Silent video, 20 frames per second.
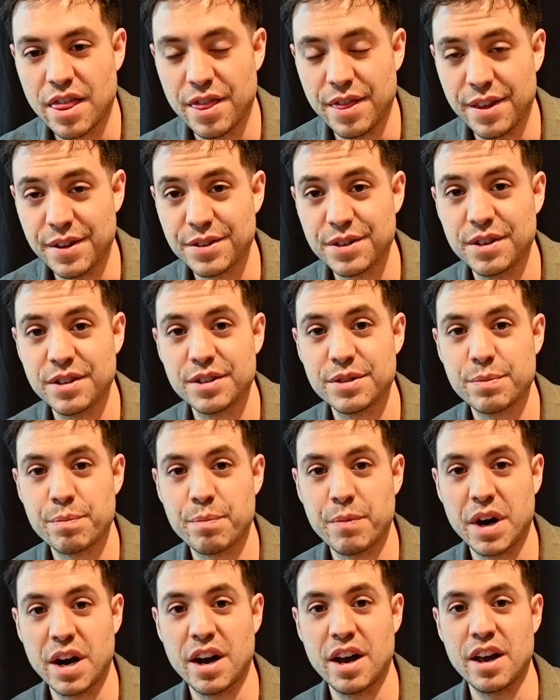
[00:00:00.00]
This is
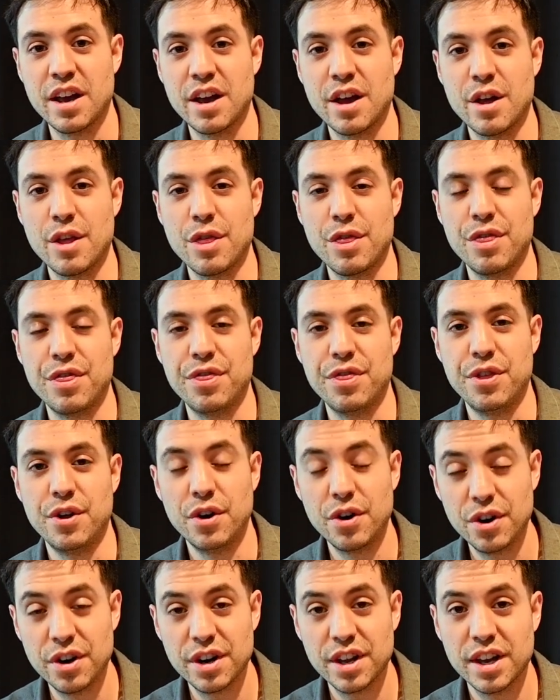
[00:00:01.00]
my
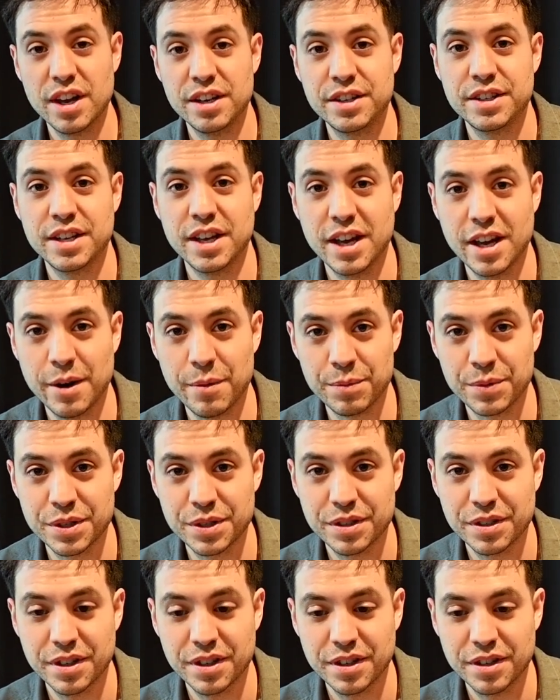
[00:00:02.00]
third
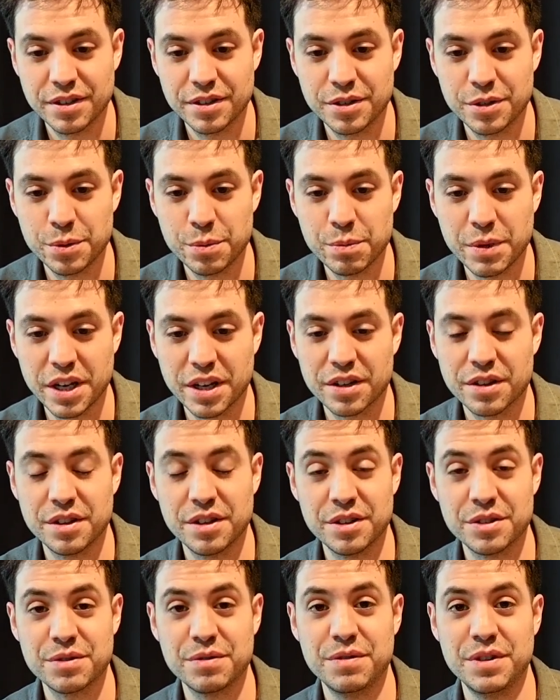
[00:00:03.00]
attempt to make
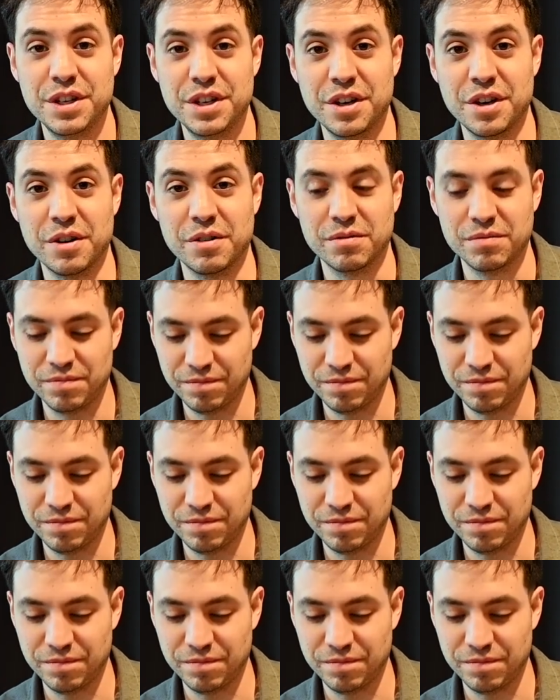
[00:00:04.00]
this video.